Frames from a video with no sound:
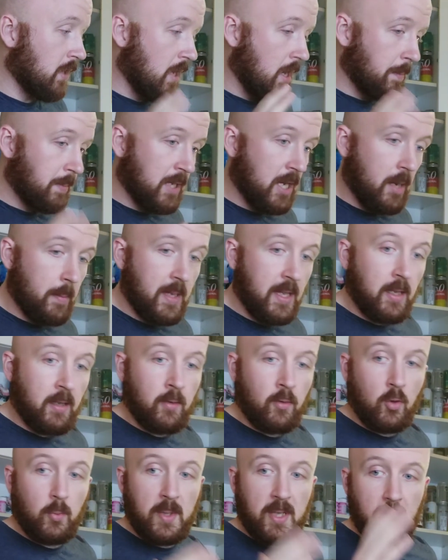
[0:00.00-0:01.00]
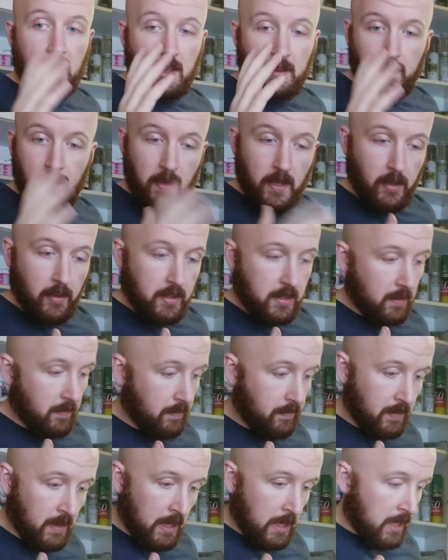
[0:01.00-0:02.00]
Upcoming will be videos
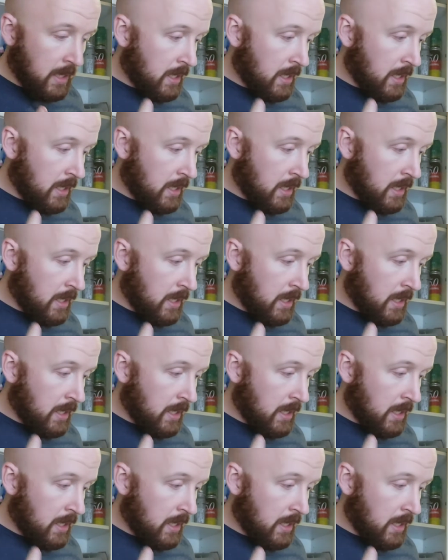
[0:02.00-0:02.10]
of